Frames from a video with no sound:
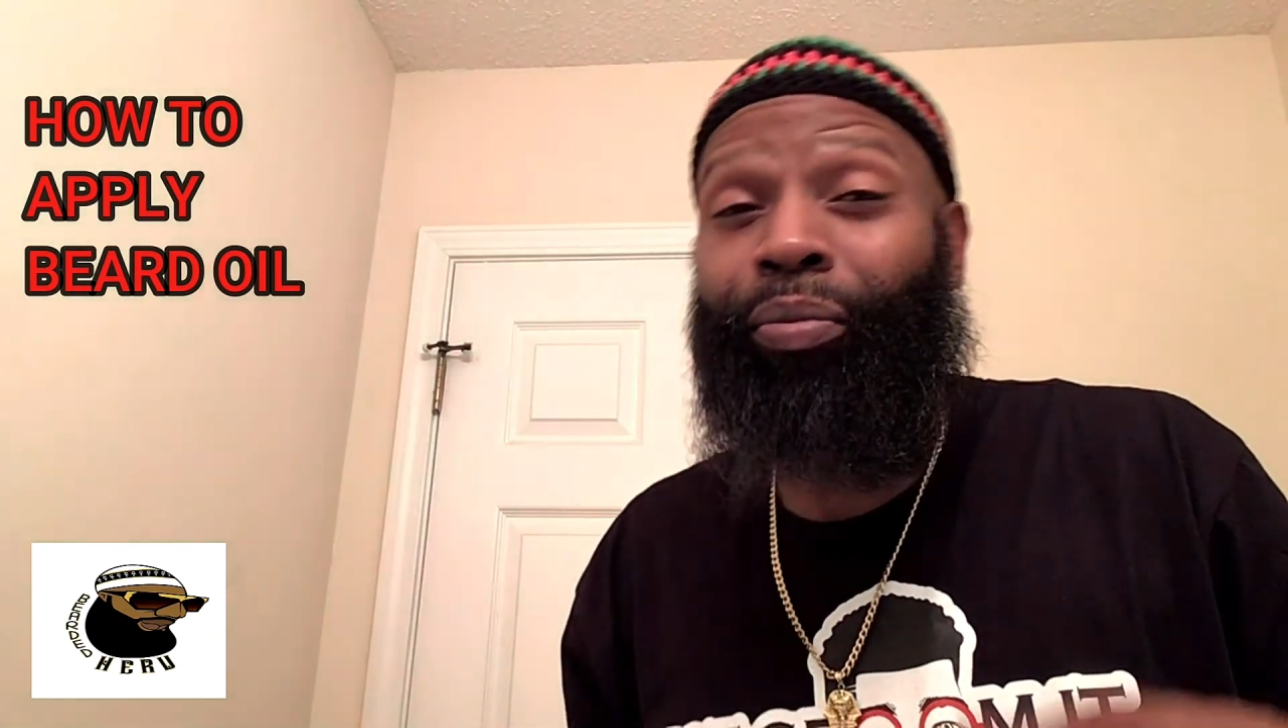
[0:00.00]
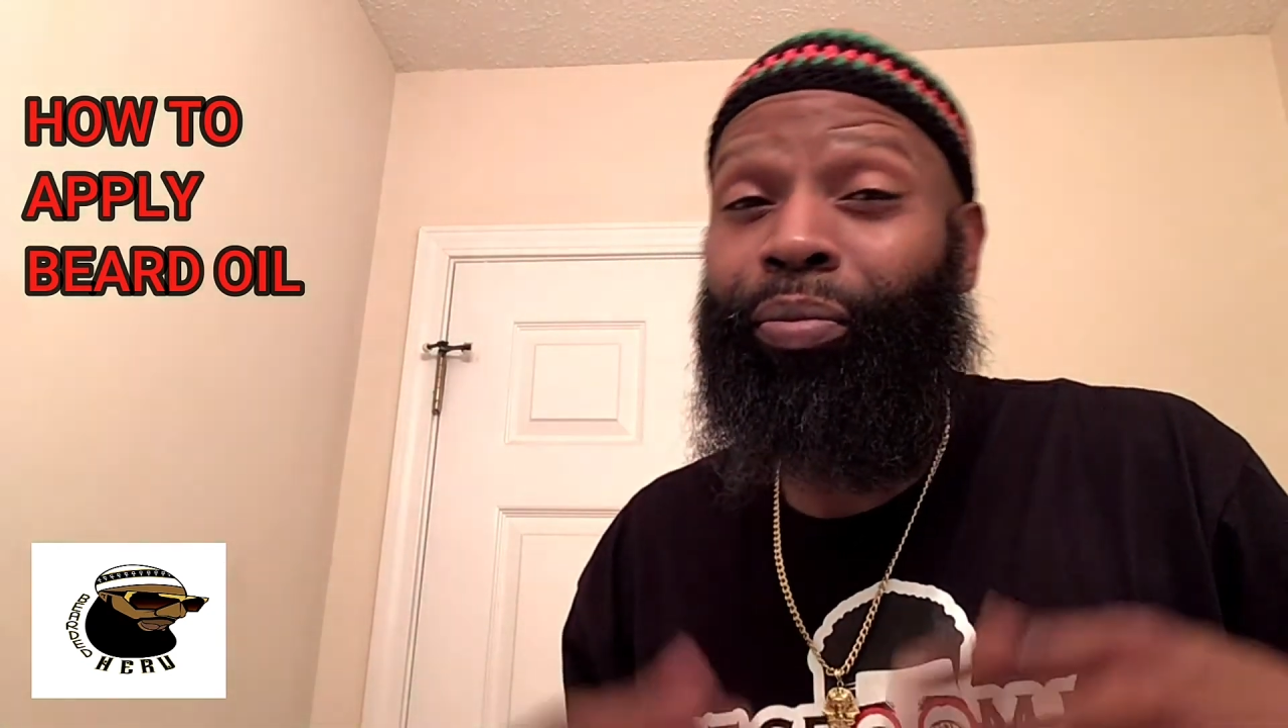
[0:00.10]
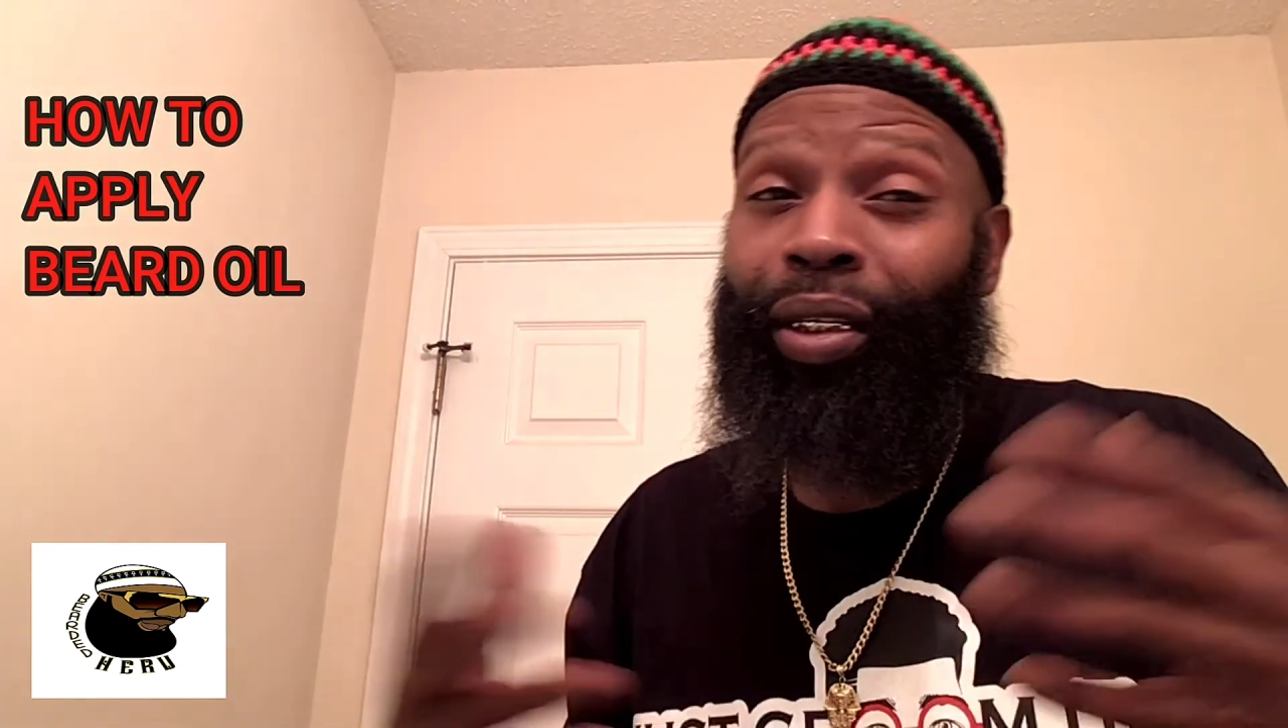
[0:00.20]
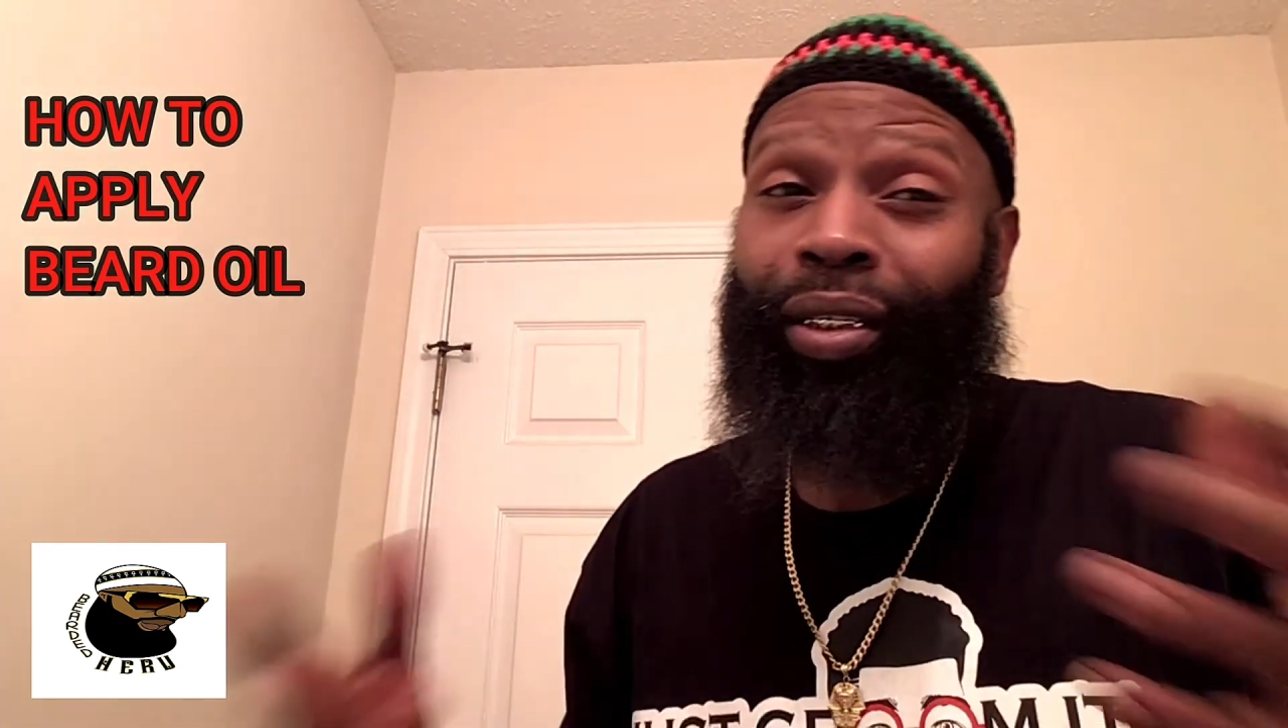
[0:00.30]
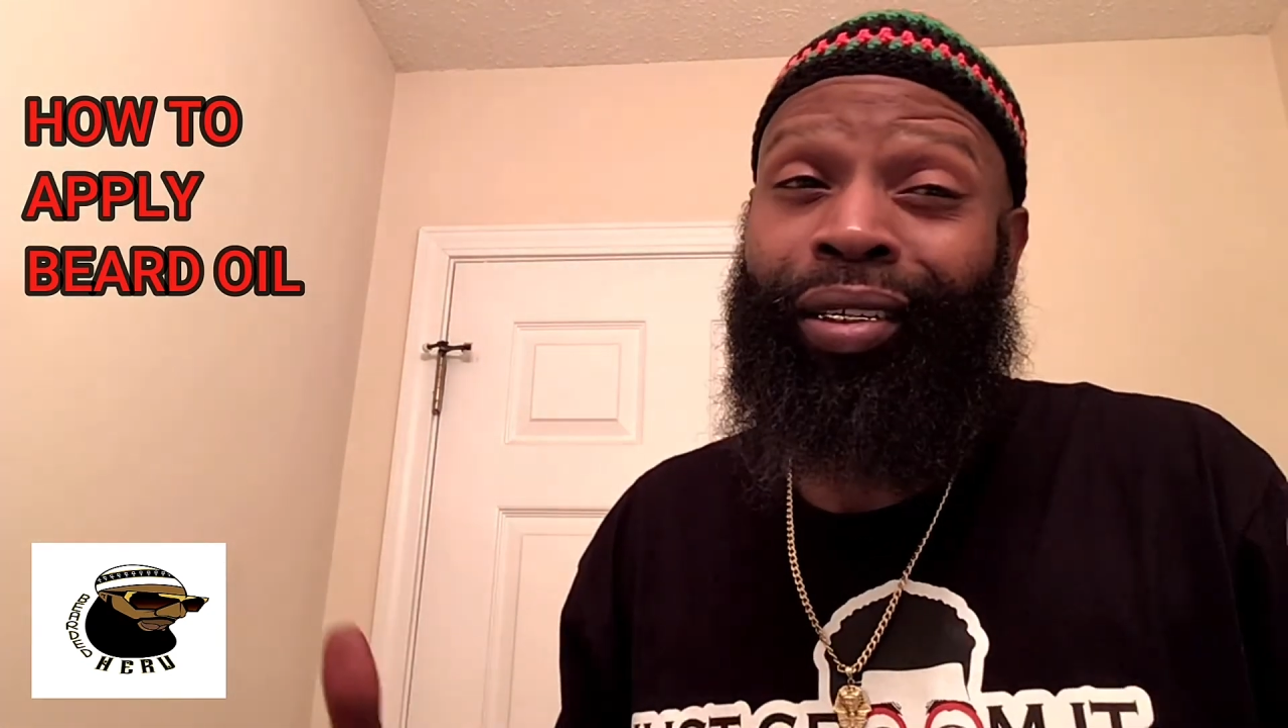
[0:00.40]

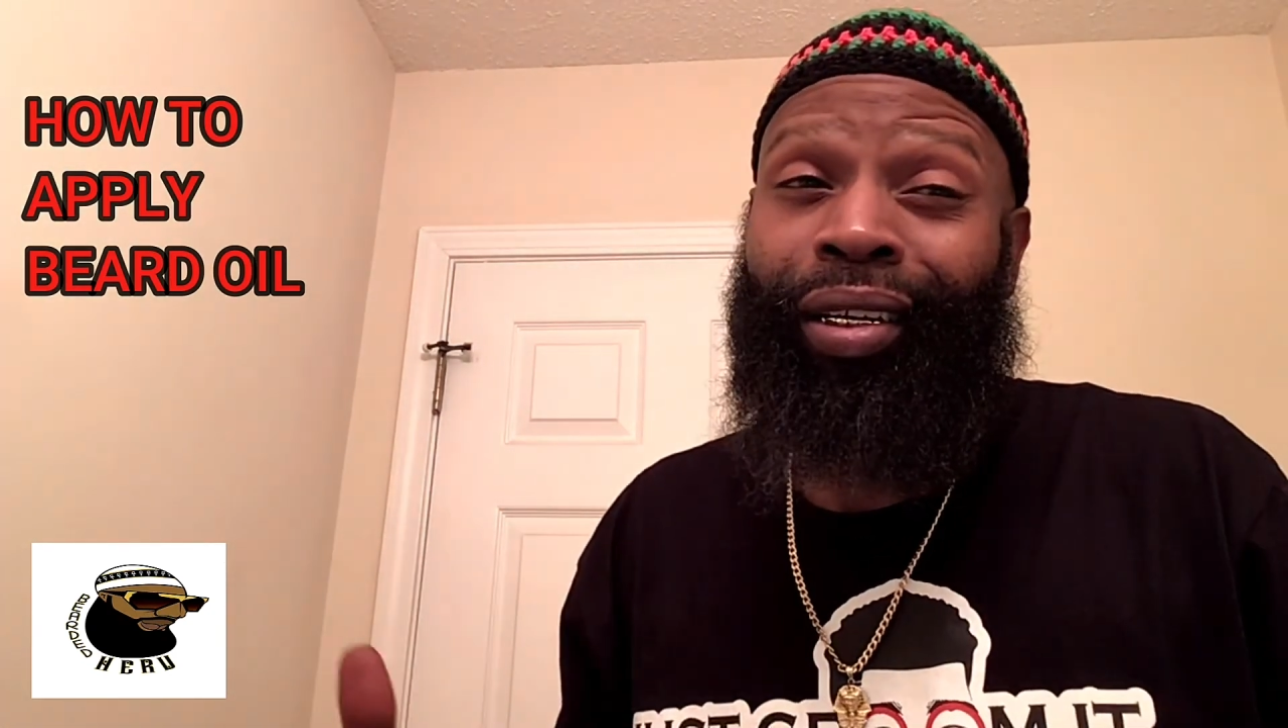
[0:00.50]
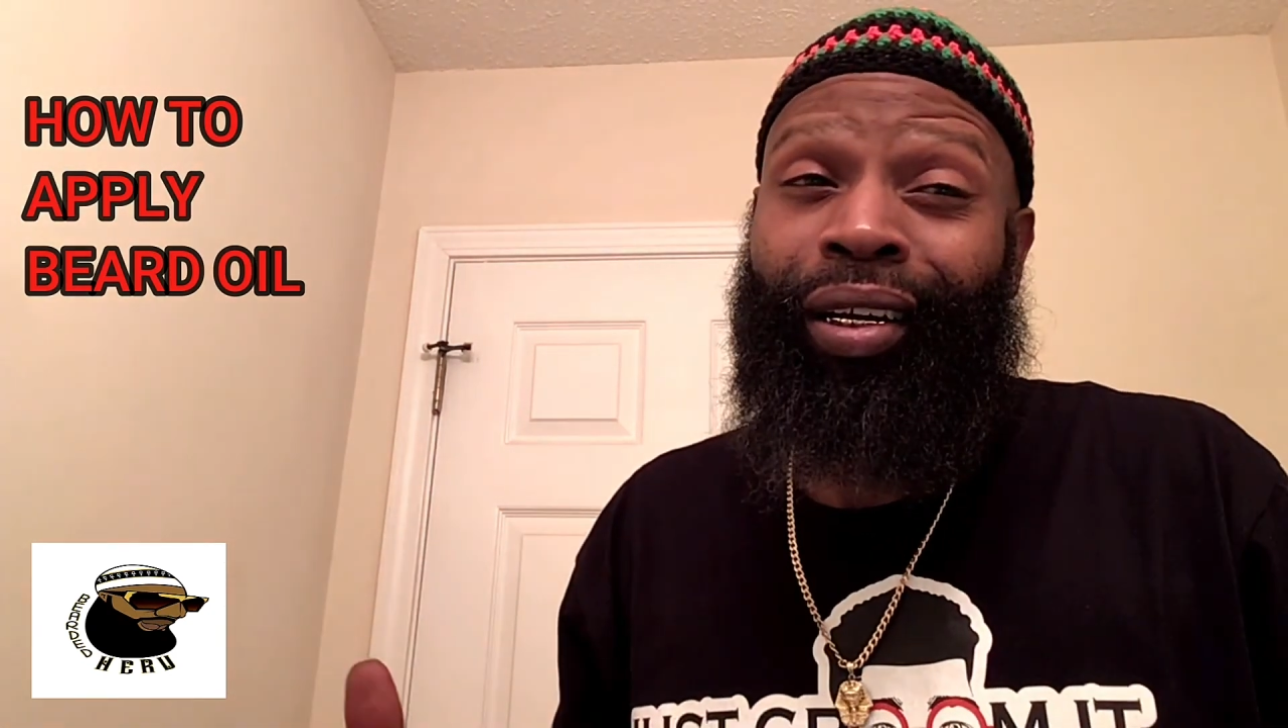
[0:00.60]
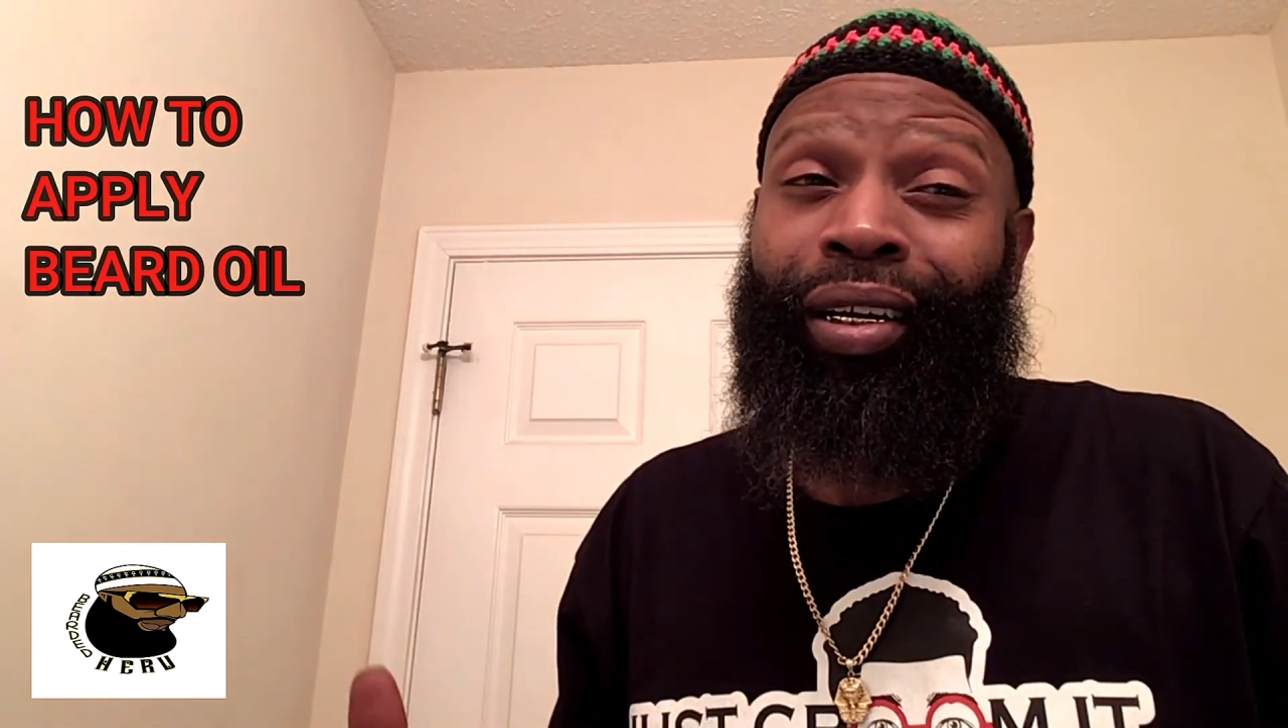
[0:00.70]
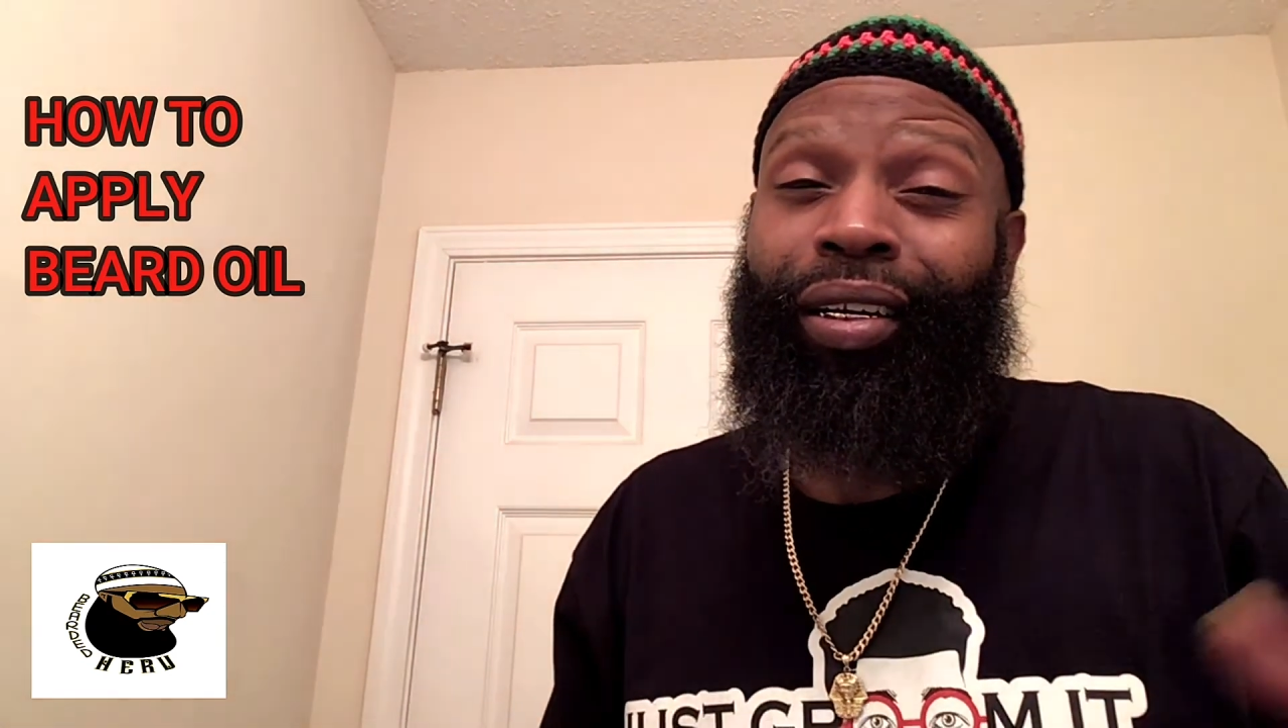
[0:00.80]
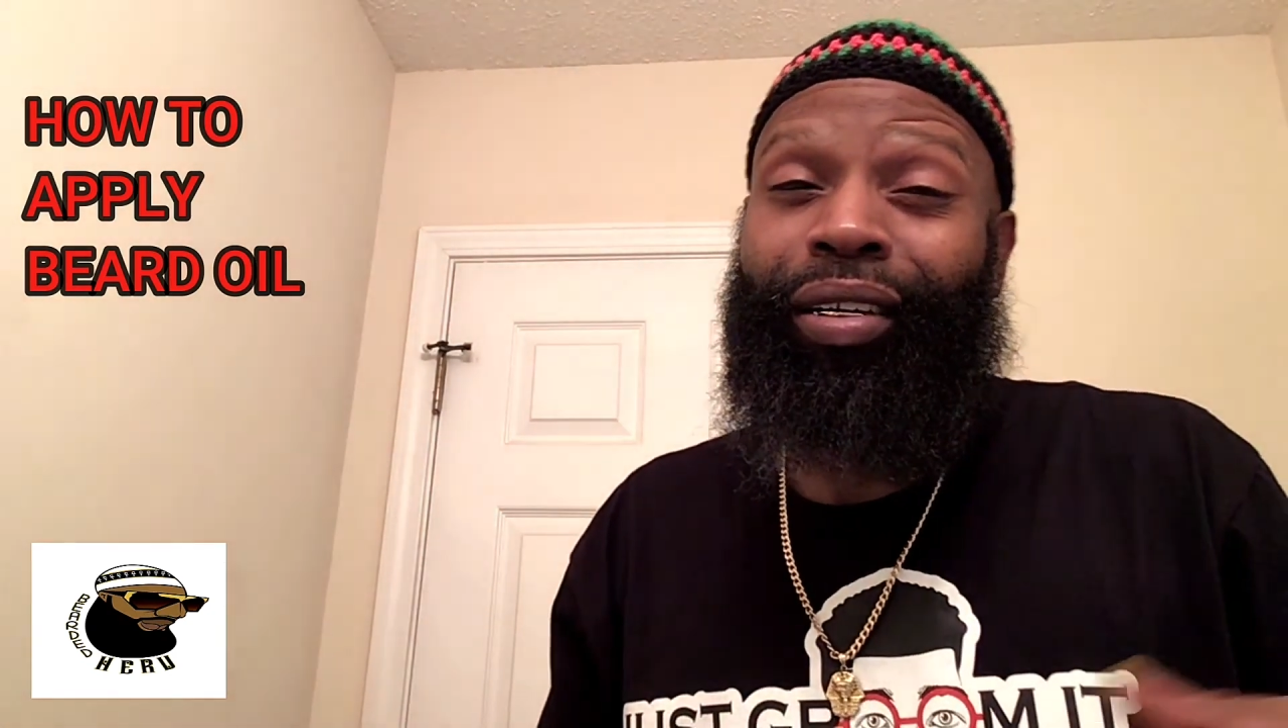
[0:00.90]
But
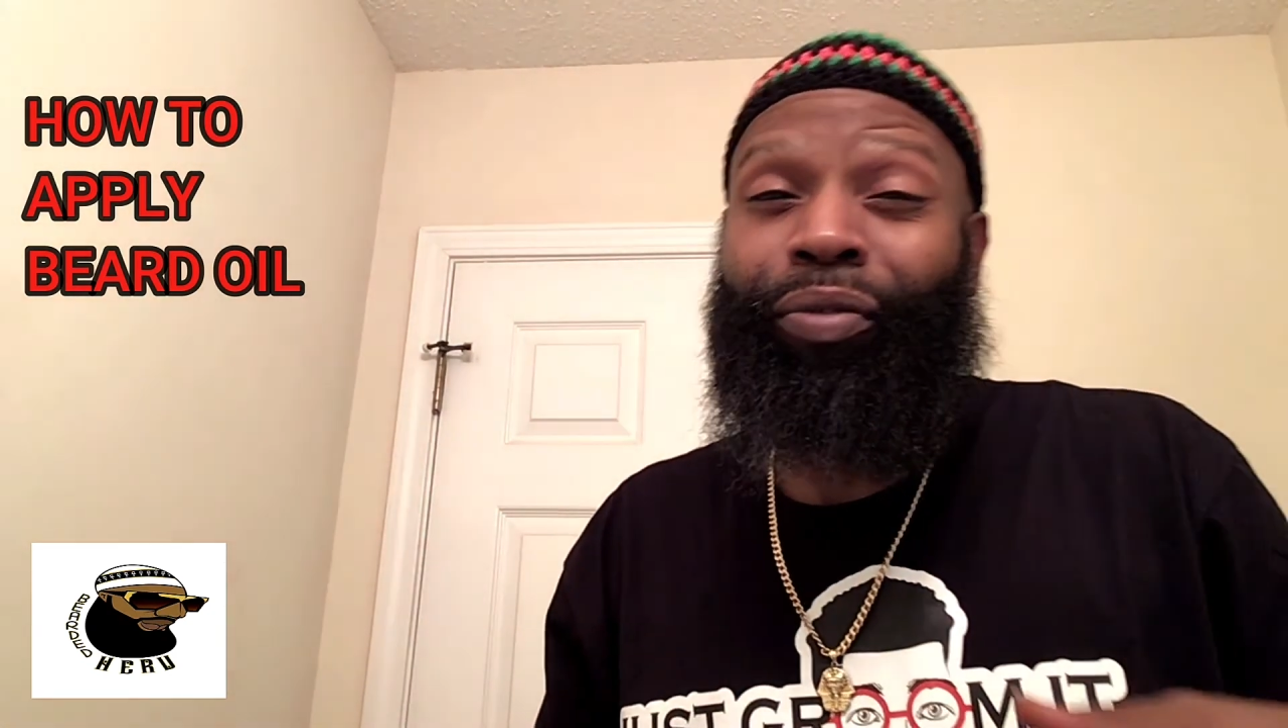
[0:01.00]
if